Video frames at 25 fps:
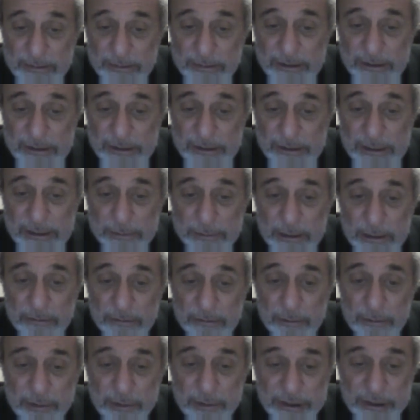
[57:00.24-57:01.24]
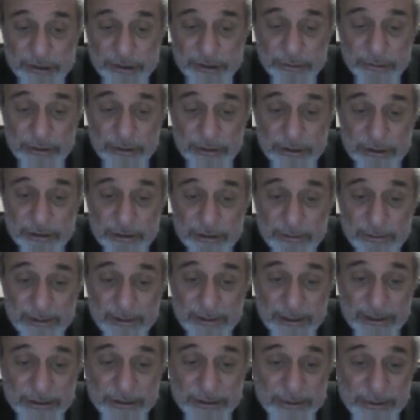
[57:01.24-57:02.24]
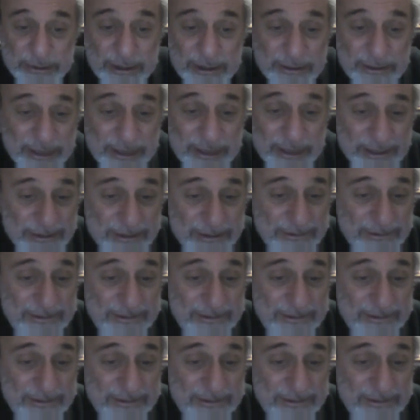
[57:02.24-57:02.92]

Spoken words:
It's been a real pleasure talking to you, Mark, as well. Thank you.